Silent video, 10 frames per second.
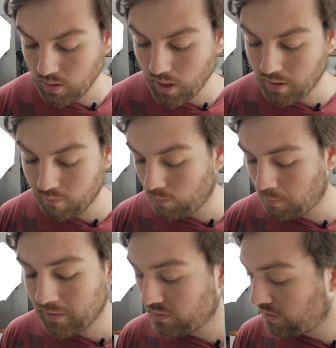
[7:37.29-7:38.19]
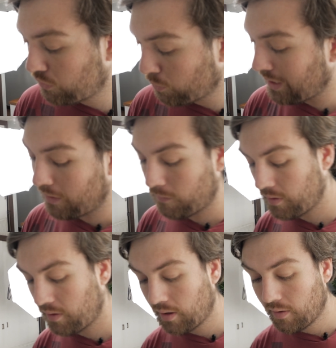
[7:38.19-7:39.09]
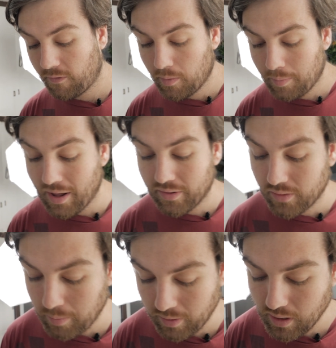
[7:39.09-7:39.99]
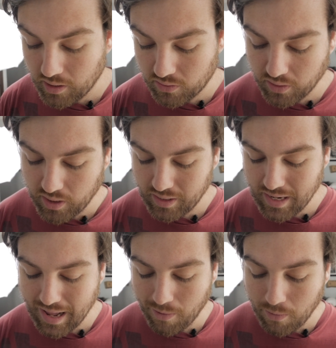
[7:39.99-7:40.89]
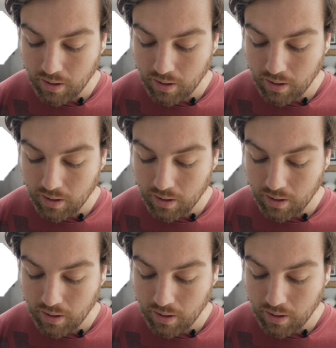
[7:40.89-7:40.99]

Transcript: And we're basically just waiting for the pasta to be done cooking now.